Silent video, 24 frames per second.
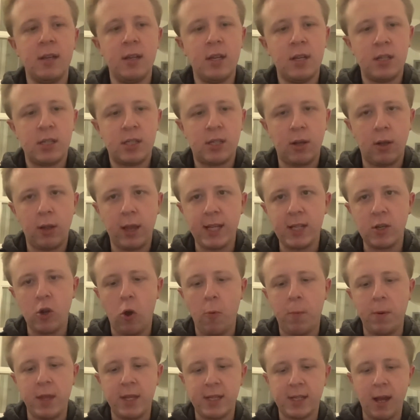So let's
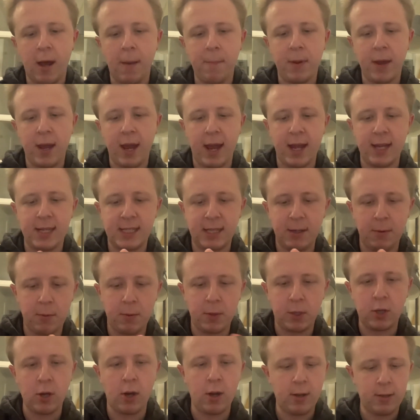open this up and see what
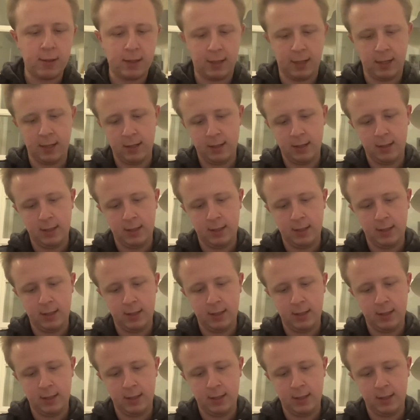we've got.